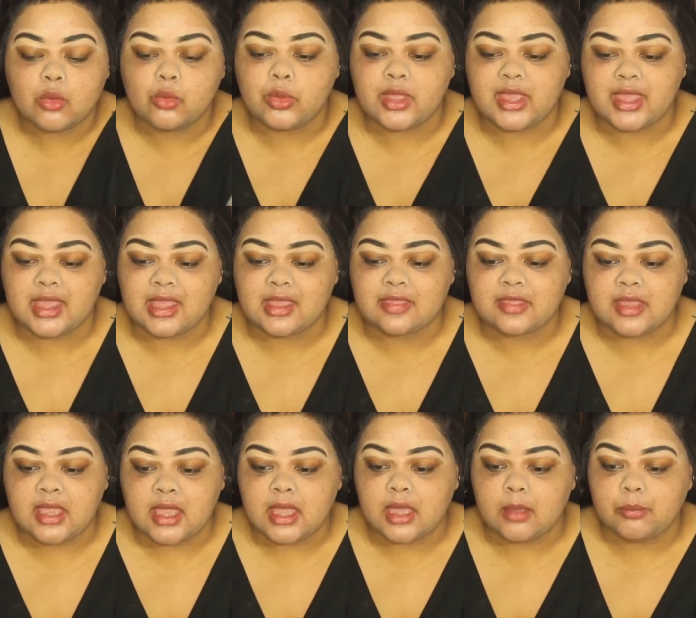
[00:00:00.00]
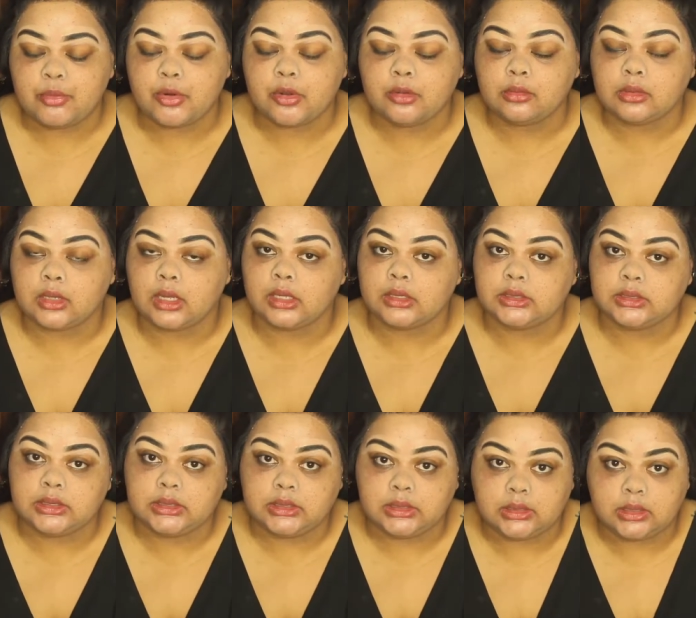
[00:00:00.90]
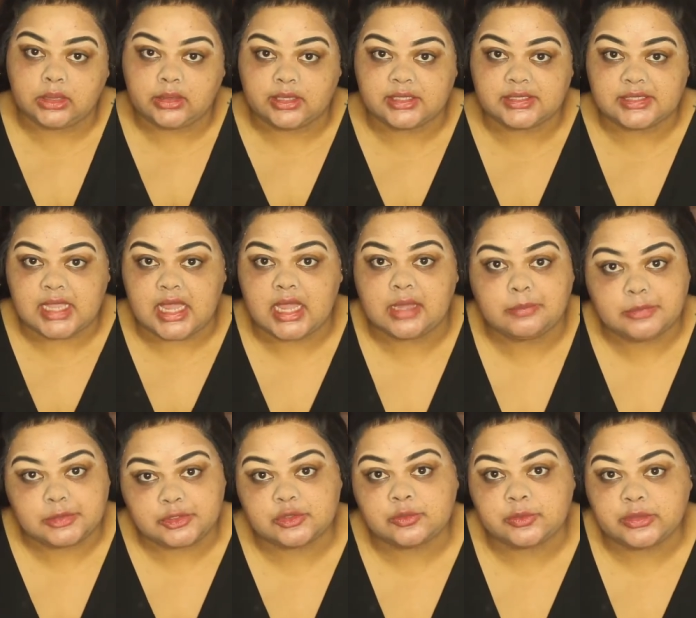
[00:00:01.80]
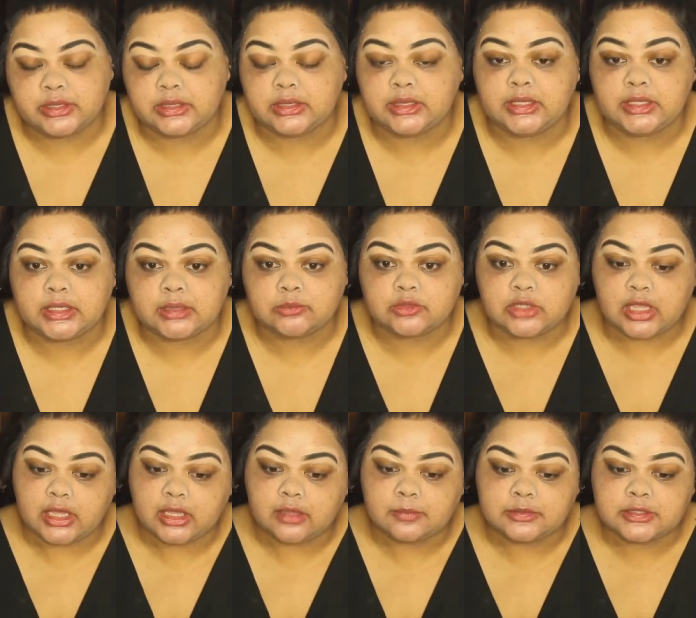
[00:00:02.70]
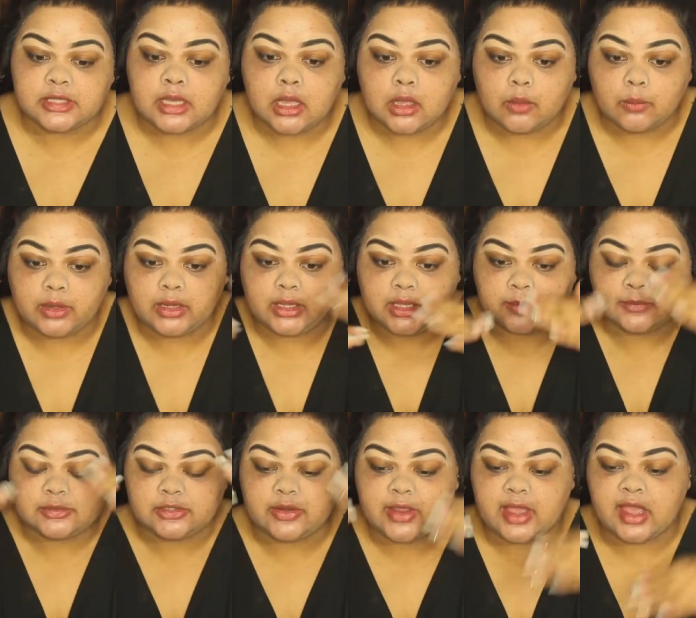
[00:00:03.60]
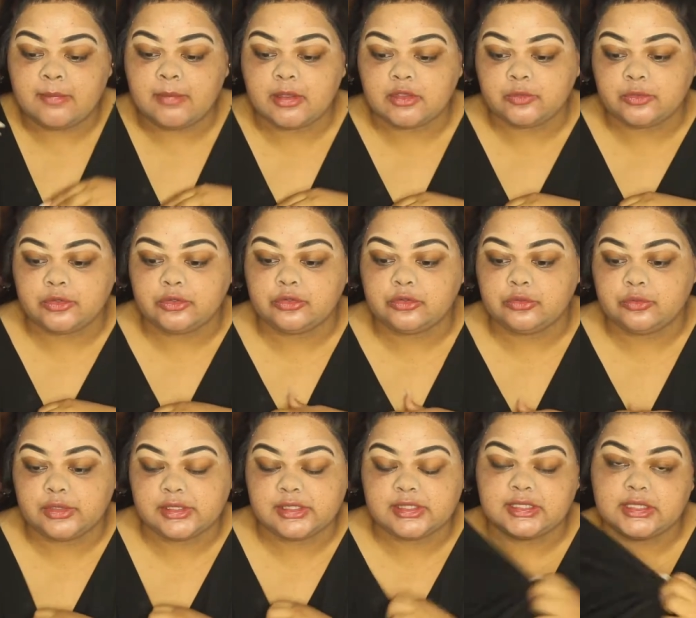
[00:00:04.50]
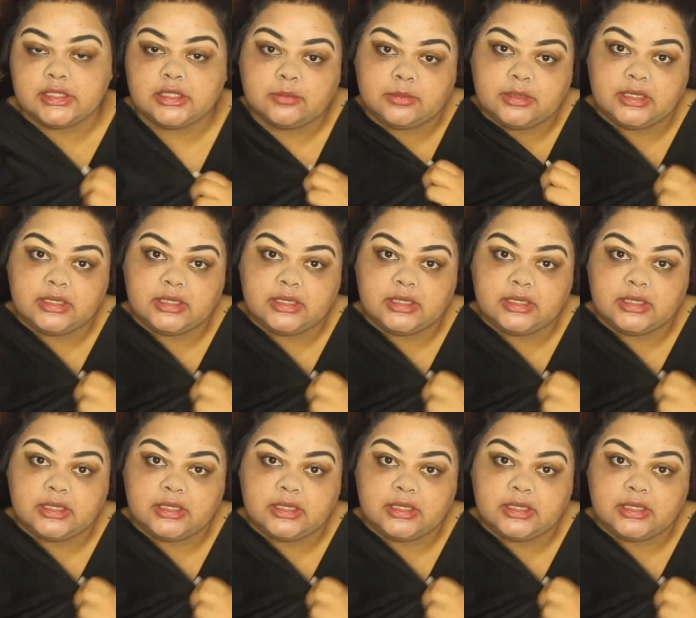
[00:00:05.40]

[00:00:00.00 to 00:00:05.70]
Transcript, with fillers: with prolonging the time between cleanup jobs when it comes to your eyebrows when you do concealer,